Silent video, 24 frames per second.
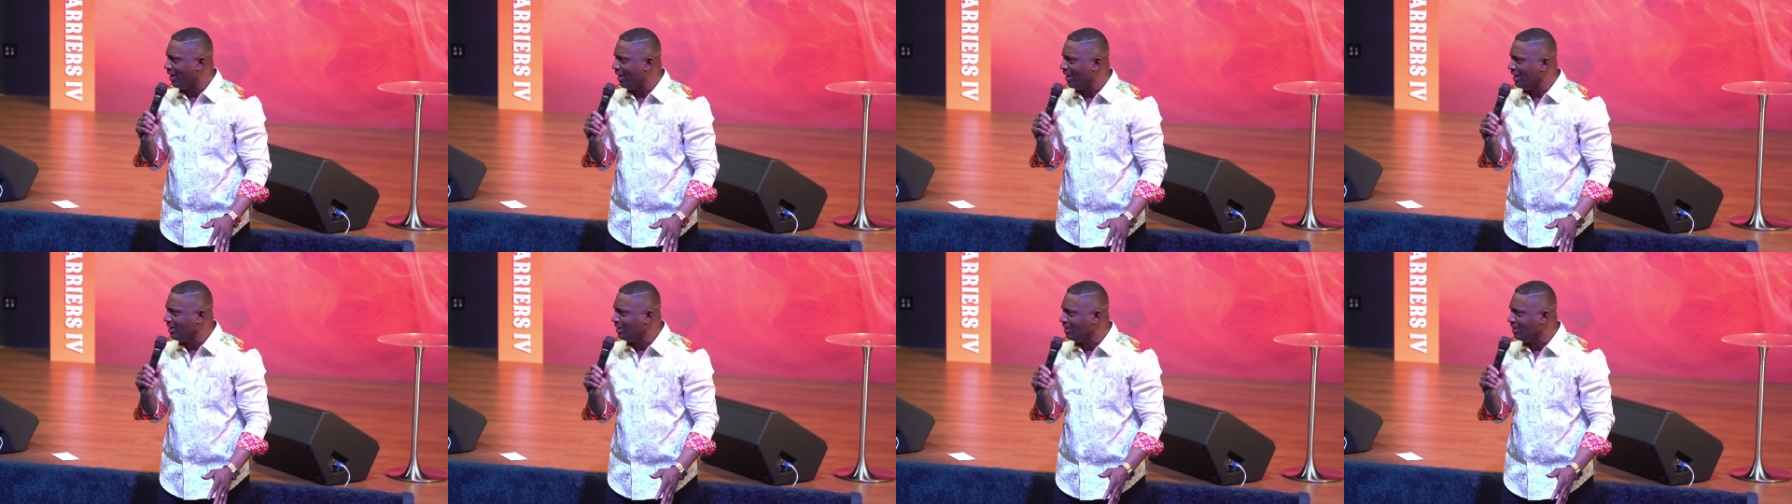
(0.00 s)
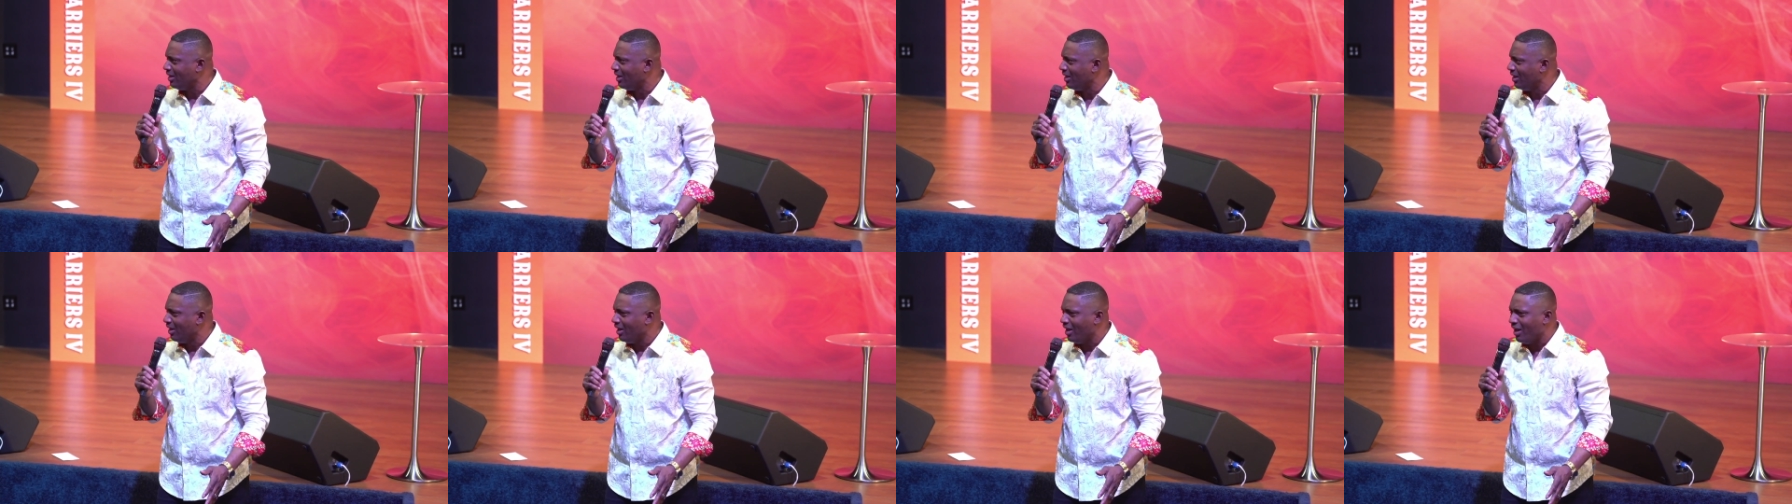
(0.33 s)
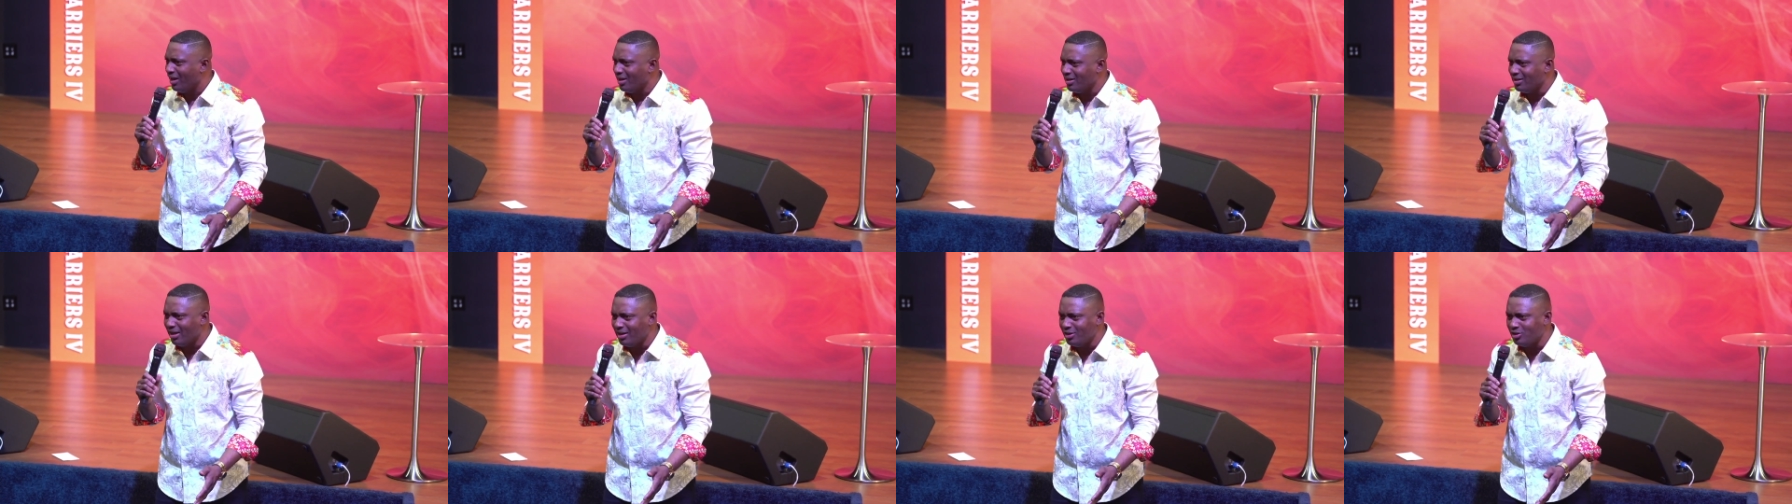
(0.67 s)
And,
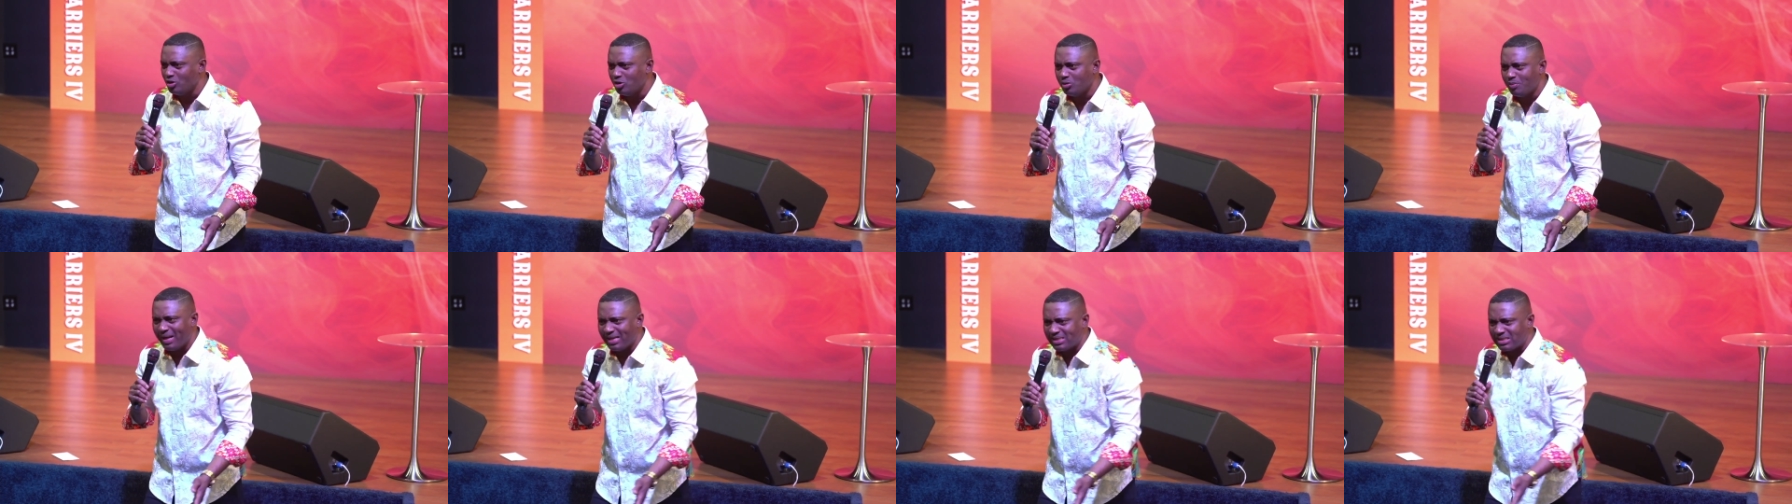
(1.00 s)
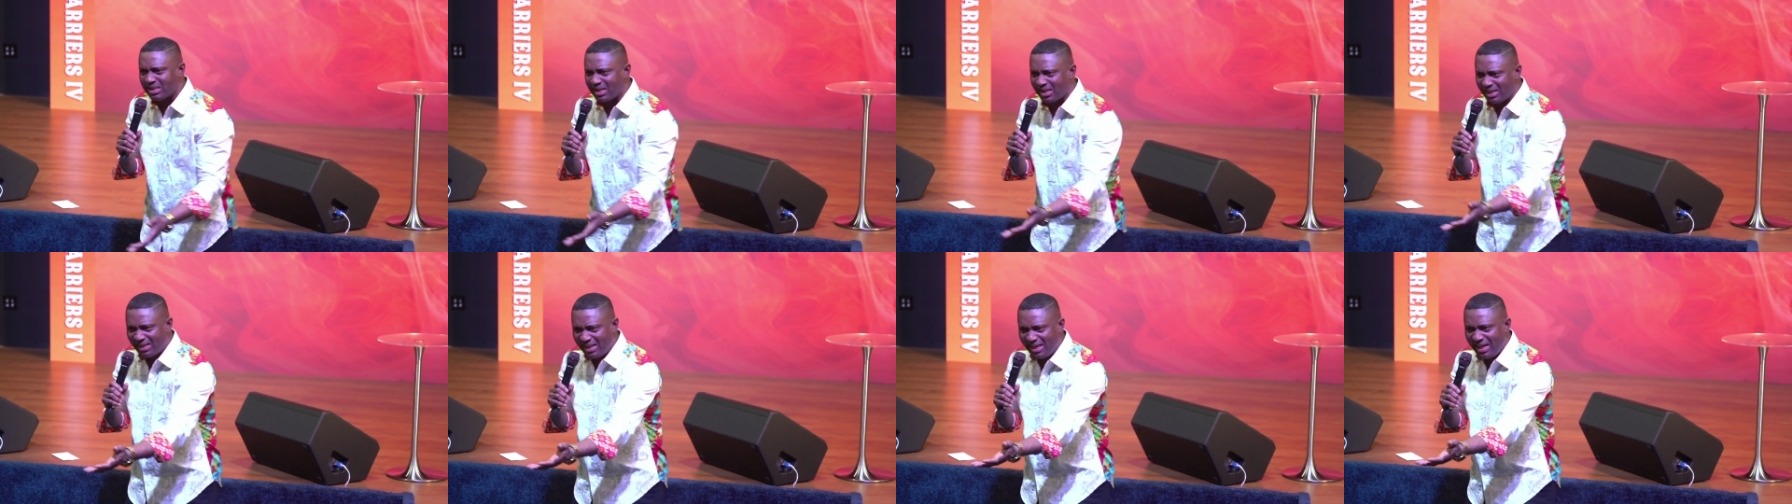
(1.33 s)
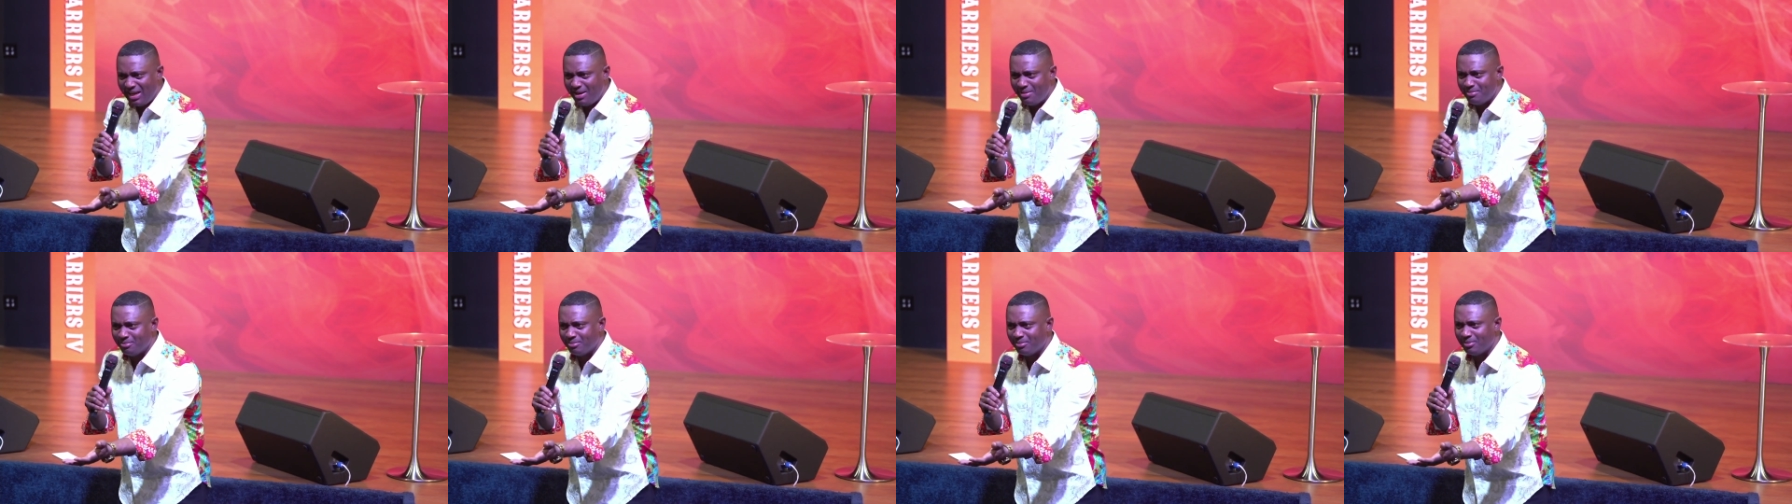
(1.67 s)
and then you must
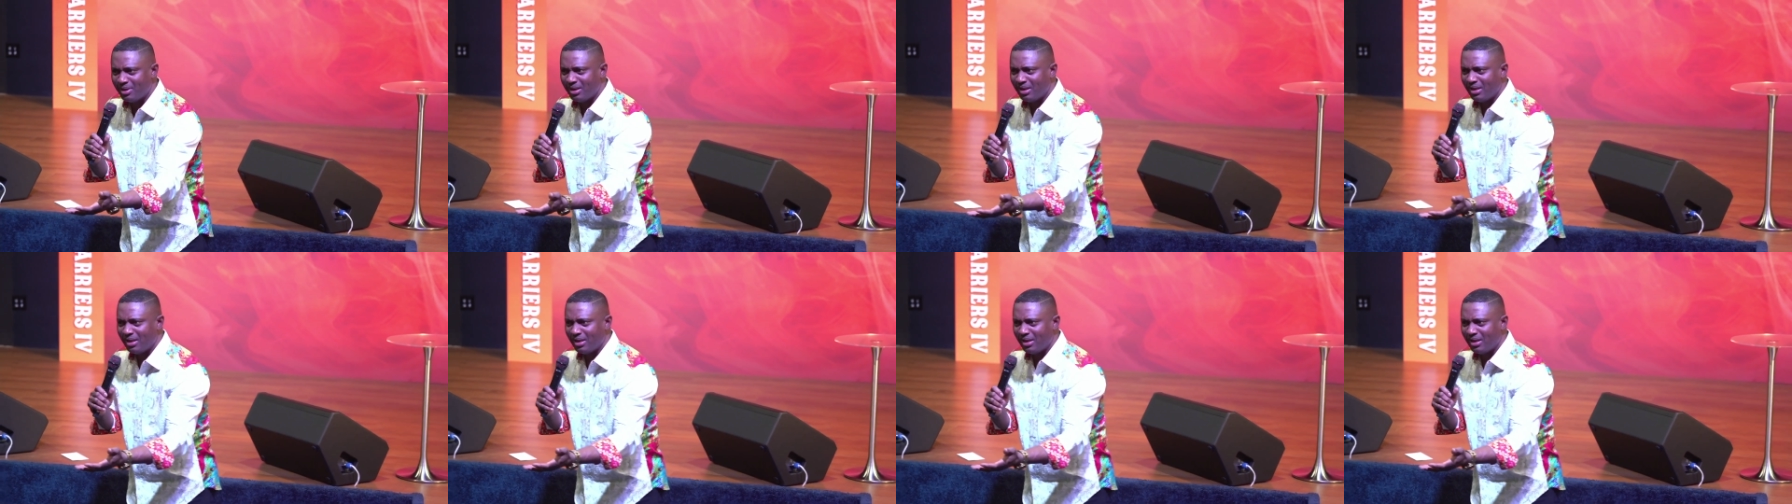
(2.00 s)
claim